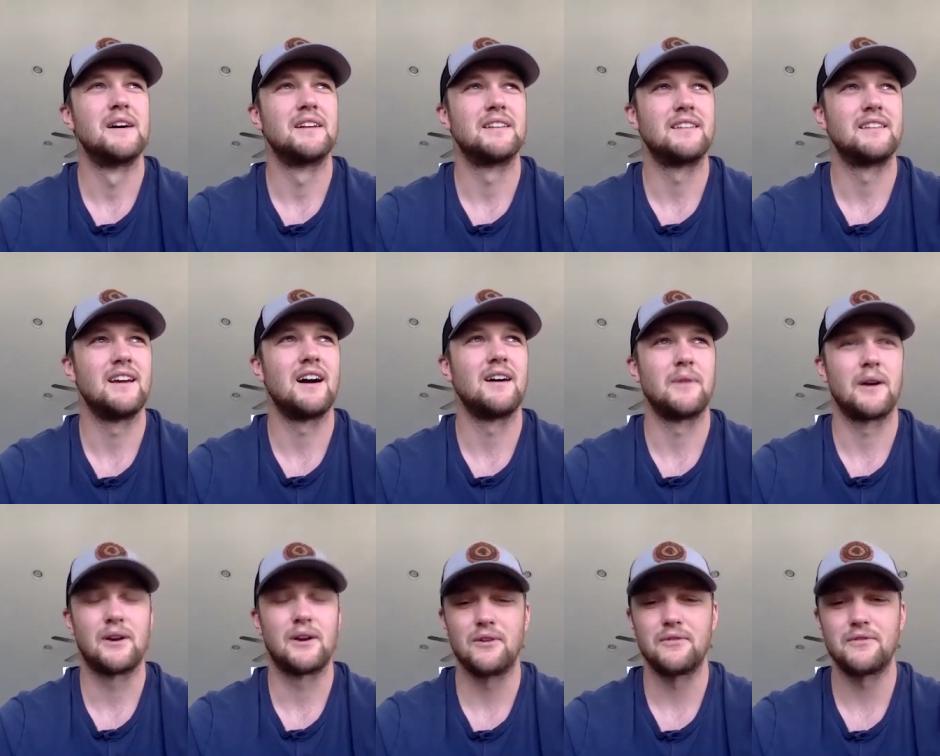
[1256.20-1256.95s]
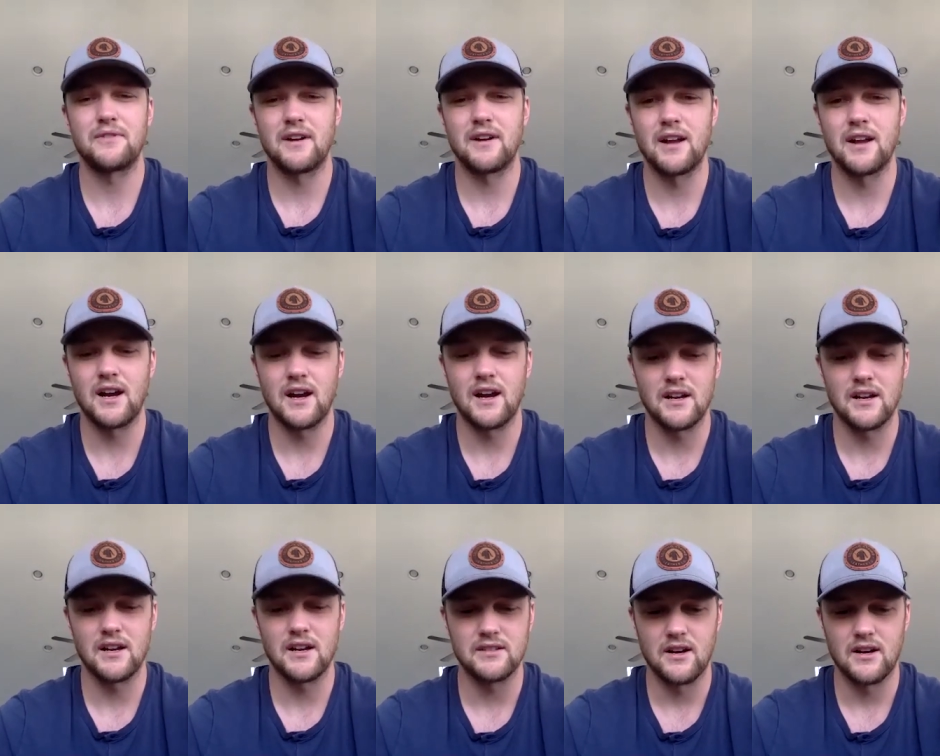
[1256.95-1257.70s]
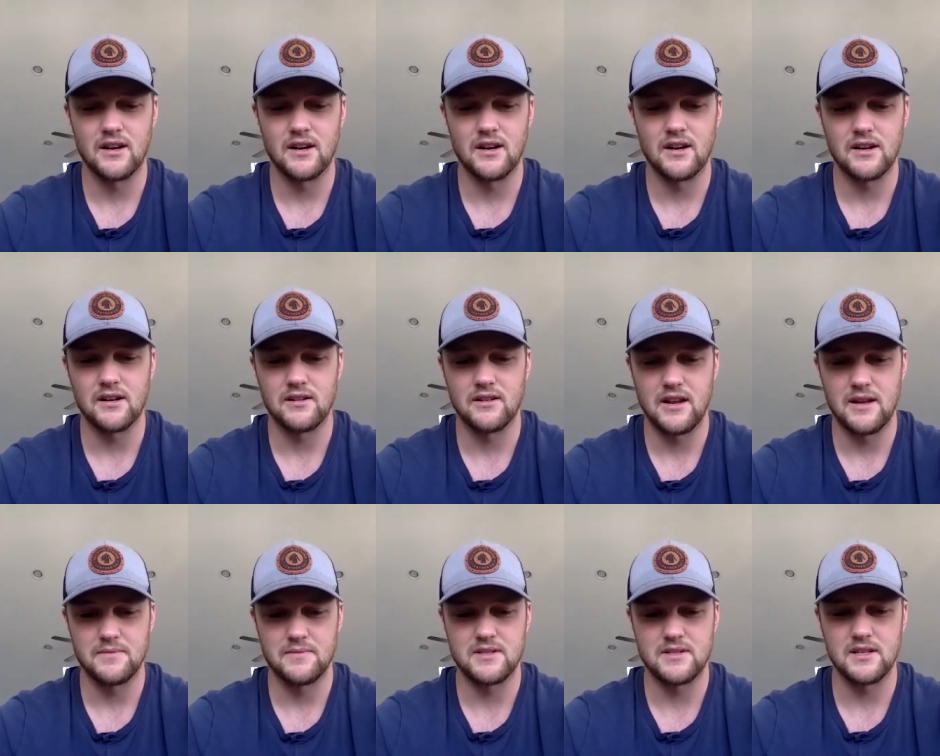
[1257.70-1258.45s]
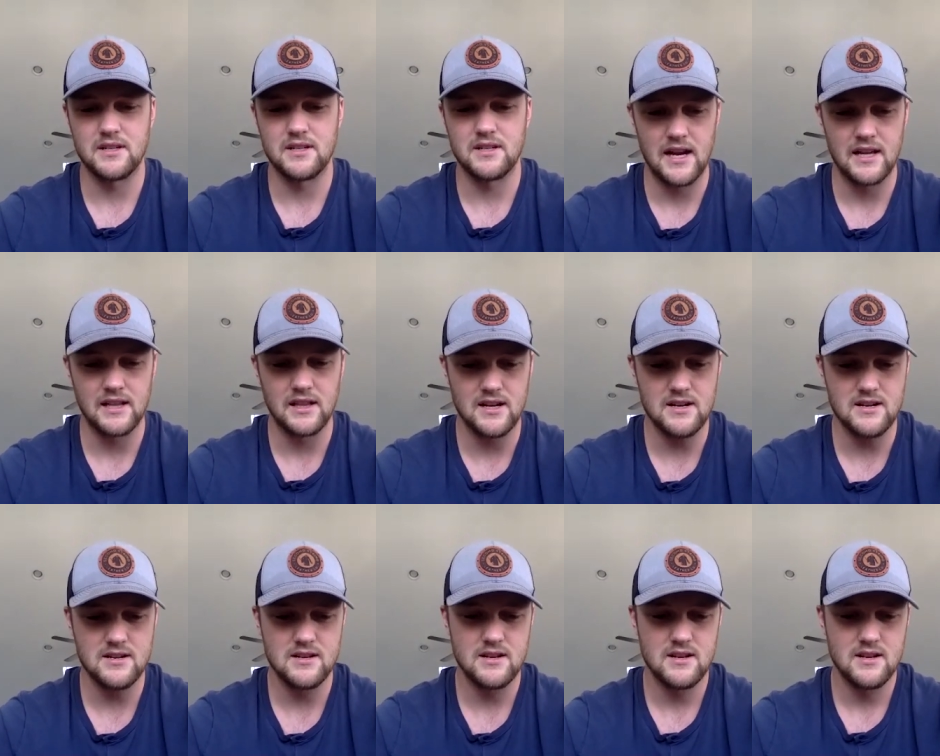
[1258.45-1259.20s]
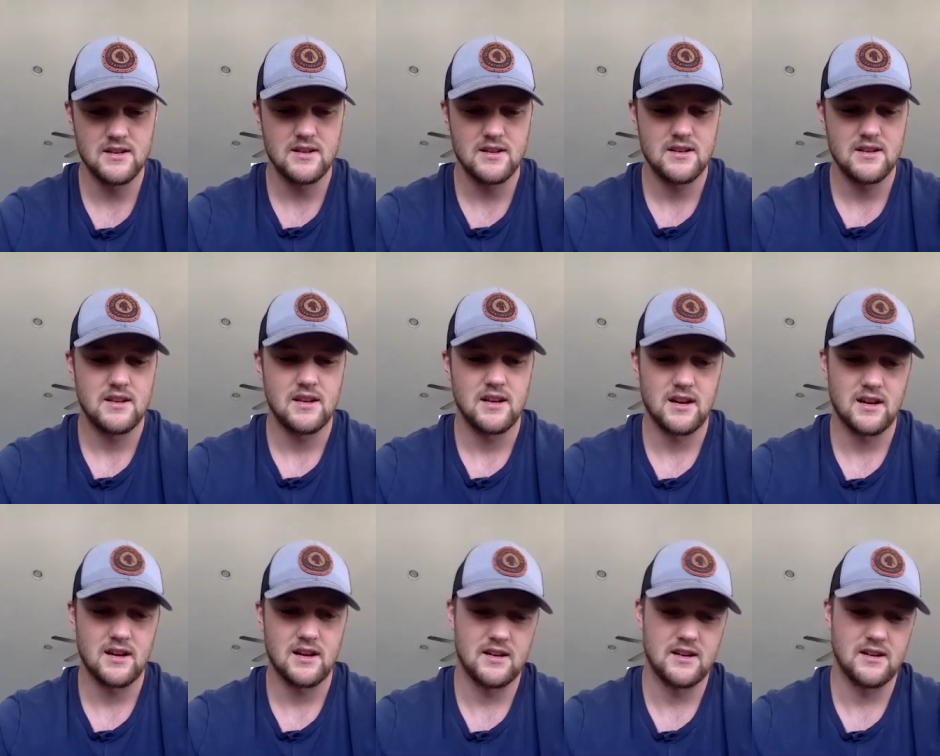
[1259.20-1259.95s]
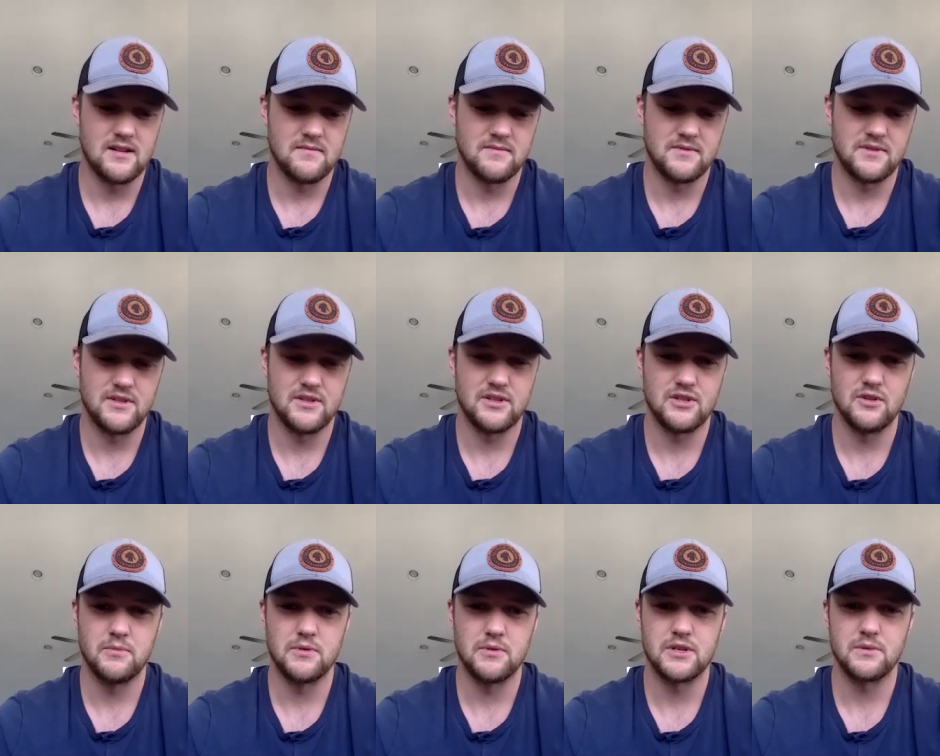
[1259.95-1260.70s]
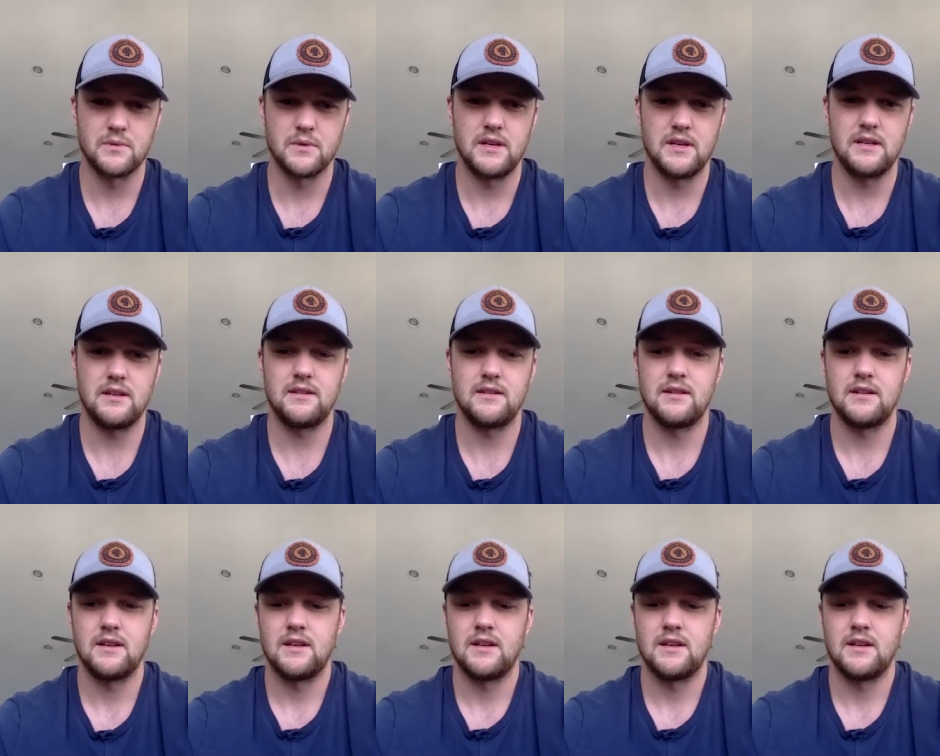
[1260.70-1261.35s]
but yeah, my girlfriend and I got a dog. Her name's Delilah. Um, she's super sweet.